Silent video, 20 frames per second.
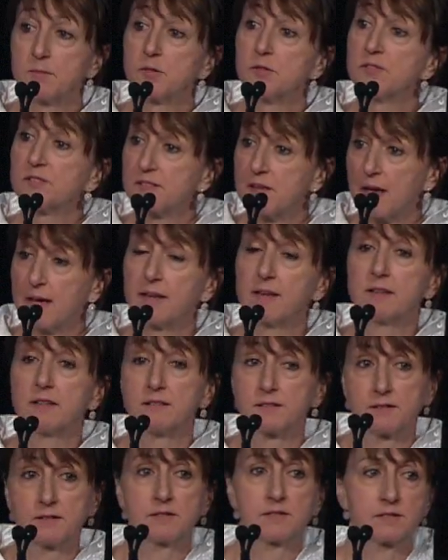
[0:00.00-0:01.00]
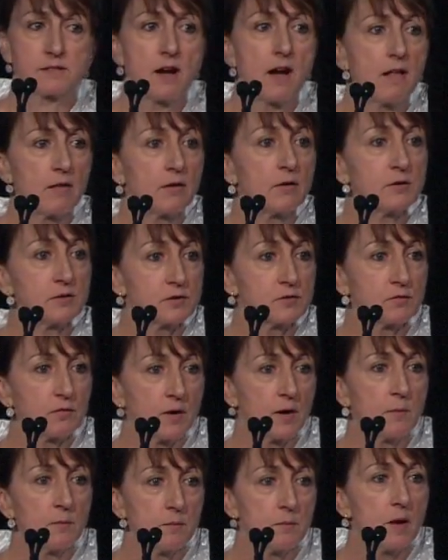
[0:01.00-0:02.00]
scientists and scholars
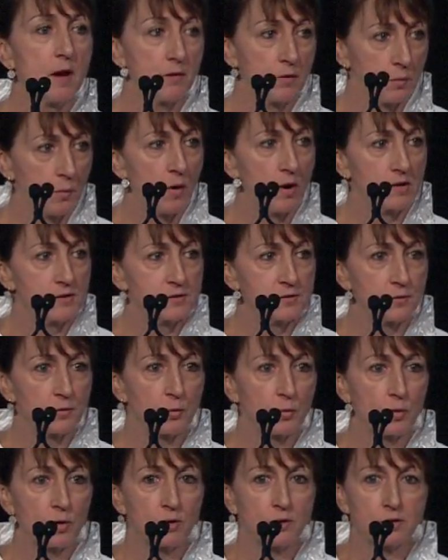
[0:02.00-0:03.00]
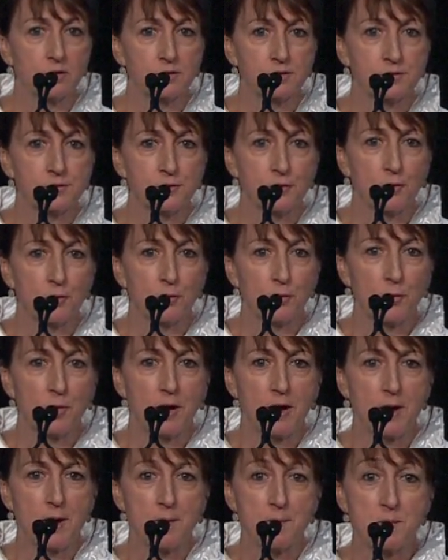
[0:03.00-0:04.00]
from other parts of the world.
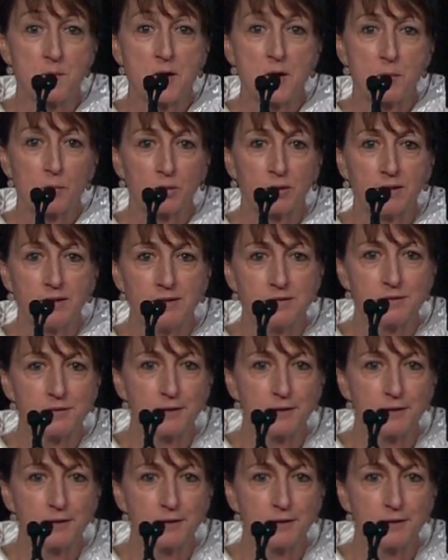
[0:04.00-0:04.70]
So please